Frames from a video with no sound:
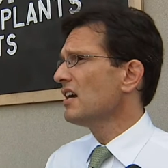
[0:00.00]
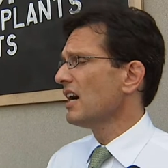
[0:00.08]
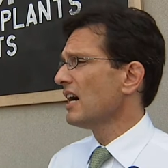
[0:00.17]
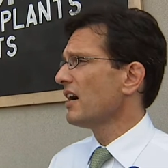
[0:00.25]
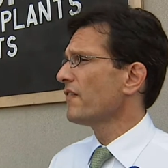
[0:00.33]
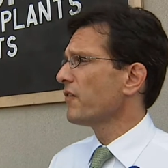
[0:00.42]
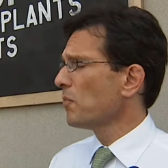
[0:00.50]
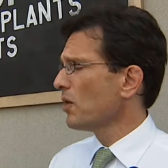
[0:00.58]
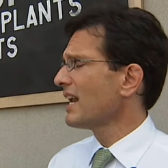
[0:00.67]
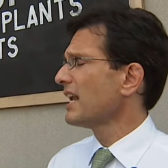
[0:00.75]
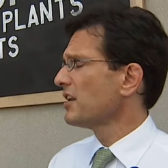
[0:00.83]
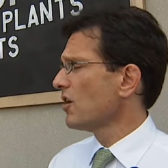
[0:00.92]
Uh, from
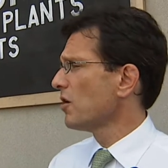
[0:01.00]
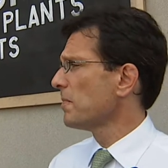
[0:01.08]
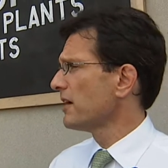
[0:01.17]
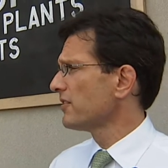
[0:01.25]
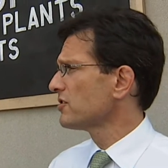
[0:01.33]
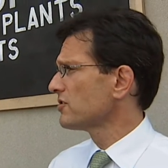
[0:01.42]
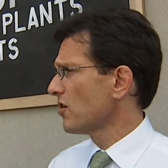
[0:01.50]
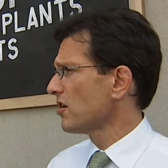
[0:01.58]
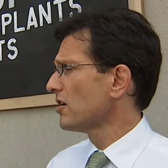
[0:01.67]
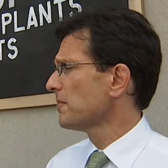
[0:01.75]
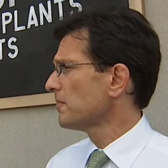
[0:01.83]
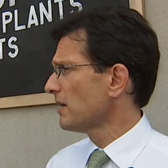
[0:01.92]
what I know about the
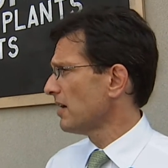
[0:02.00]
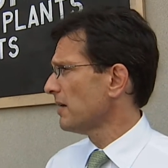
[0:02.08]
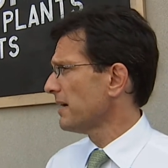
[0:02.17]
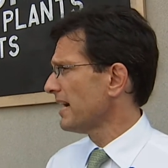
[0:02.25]
Startup uh,